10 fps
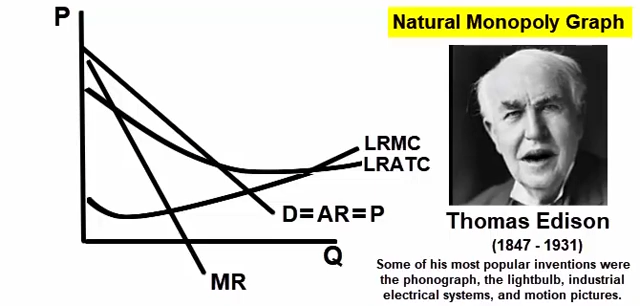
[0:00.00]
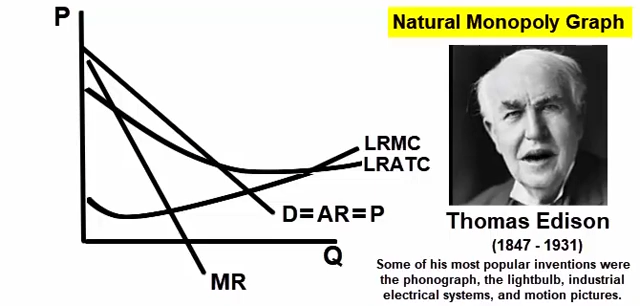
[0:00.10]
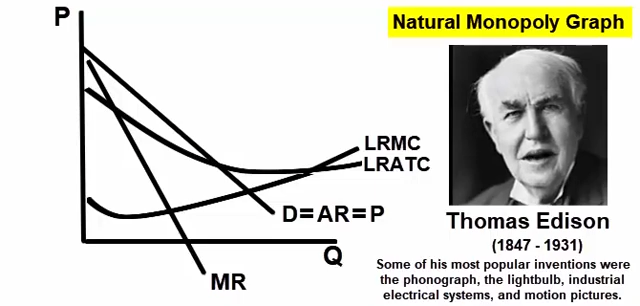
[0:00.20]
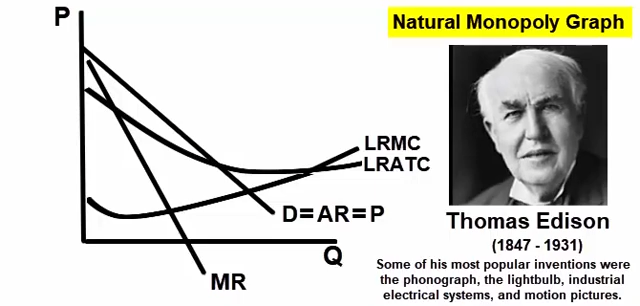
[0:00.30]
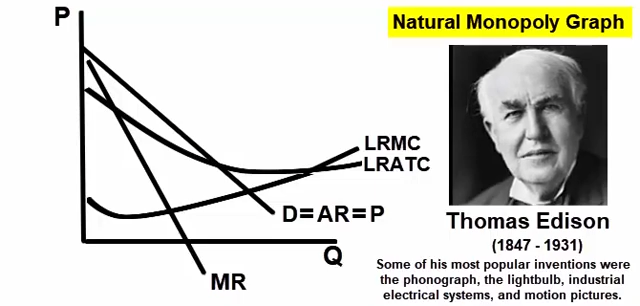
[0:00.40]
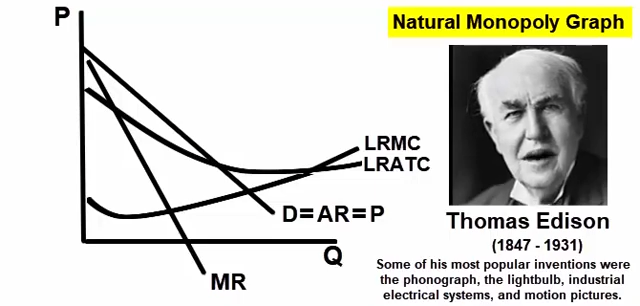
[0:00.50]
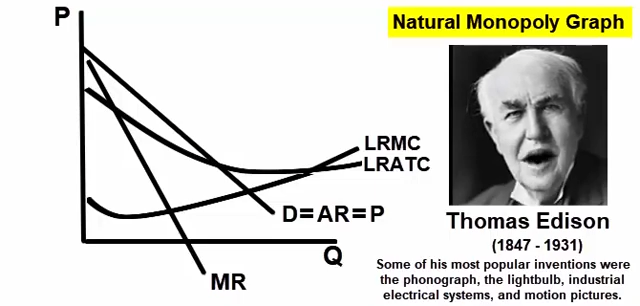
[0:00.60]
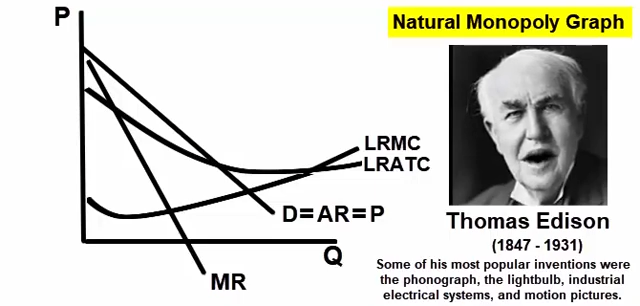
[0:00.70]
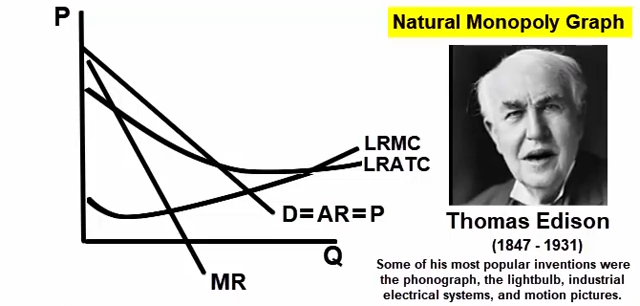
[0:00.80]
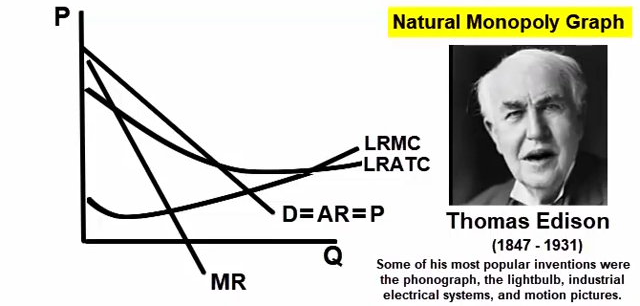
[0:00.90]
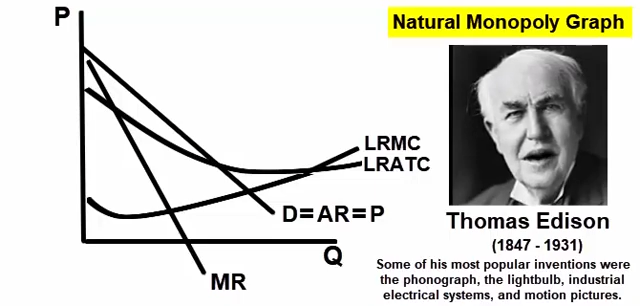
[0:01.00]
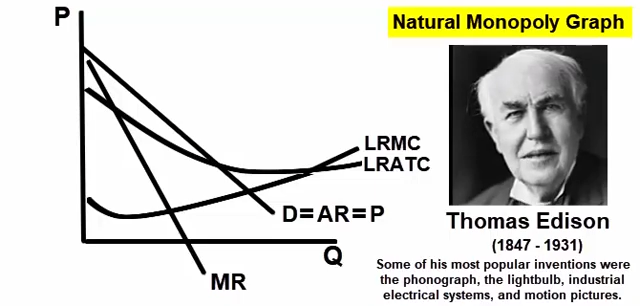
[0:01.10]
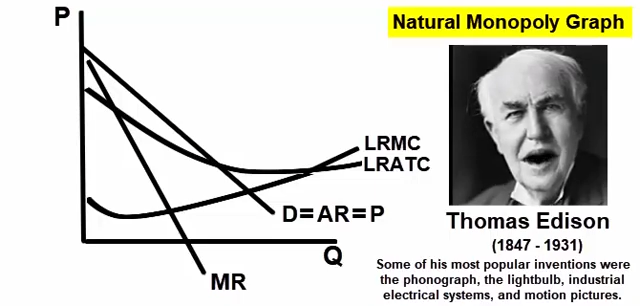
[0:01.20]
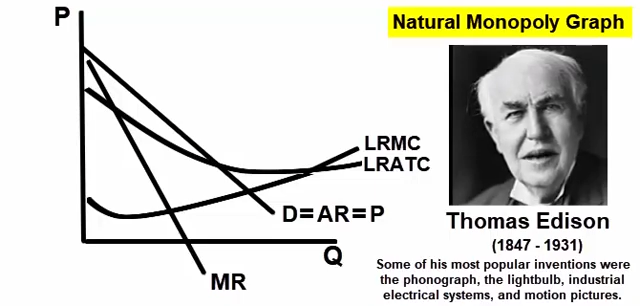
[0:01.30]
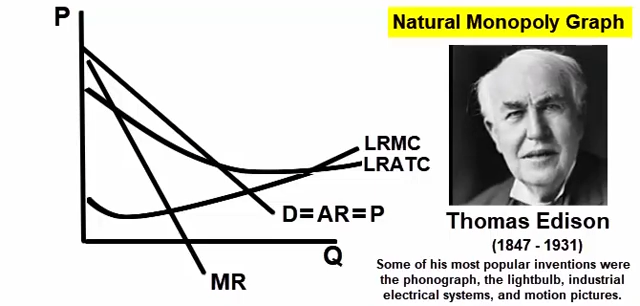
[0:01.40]
sure you pay those
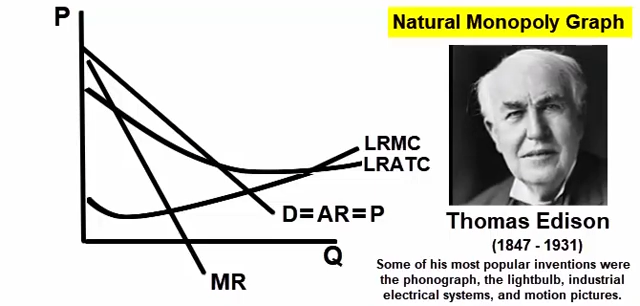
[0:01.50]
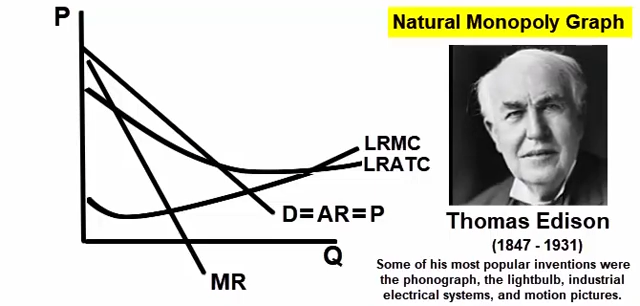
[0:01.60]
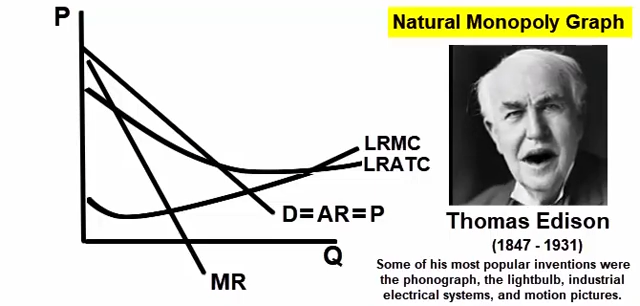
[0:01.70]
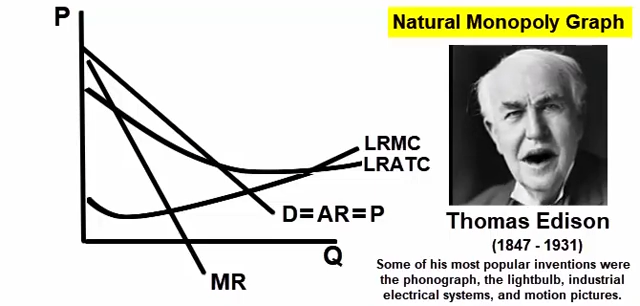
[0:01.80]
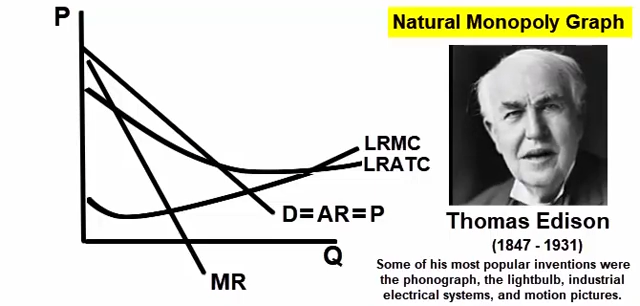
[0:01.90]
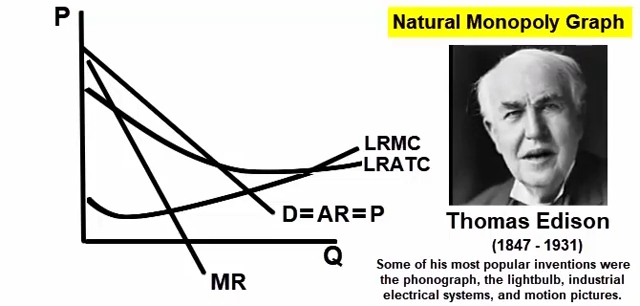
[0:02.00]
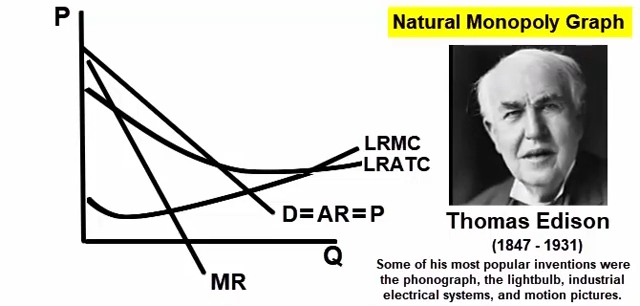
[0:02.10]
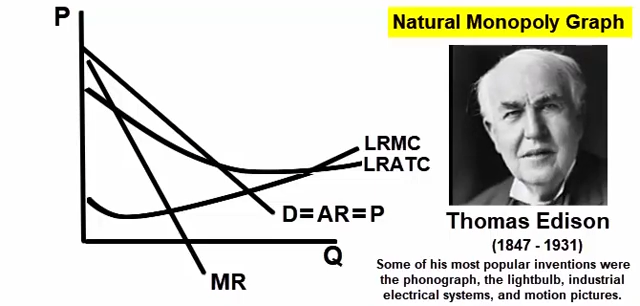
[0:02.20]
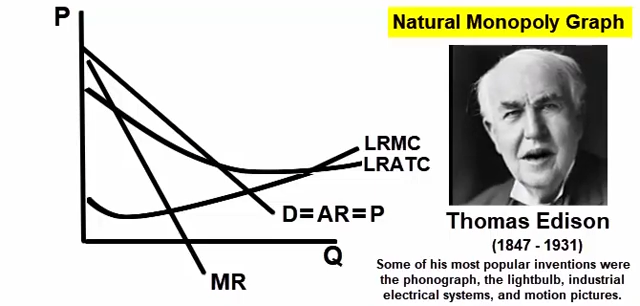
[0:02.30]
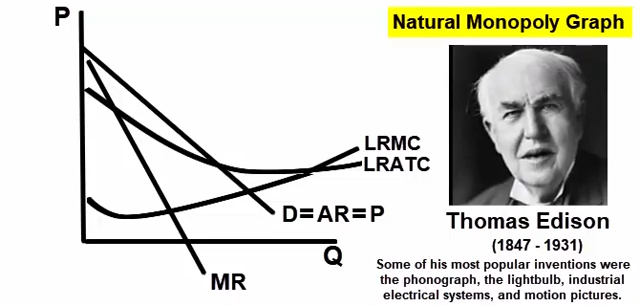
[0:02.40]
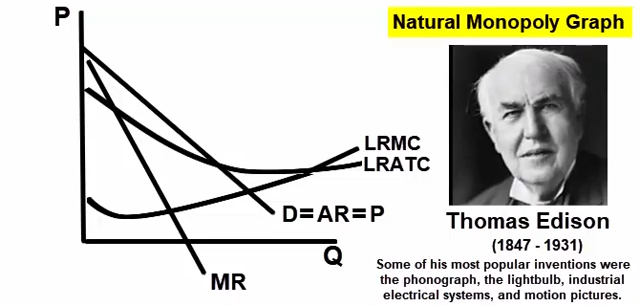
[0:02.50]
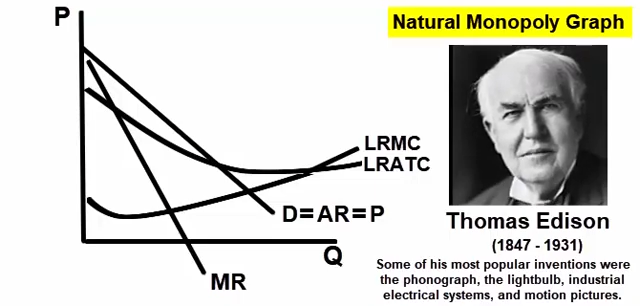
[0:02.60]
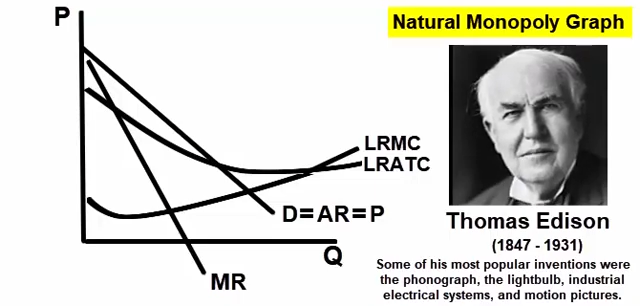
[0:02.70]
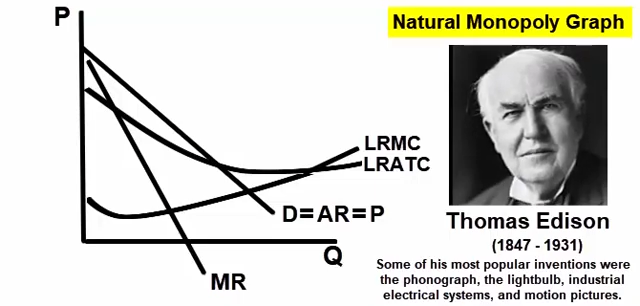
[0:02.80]
electric bills on time.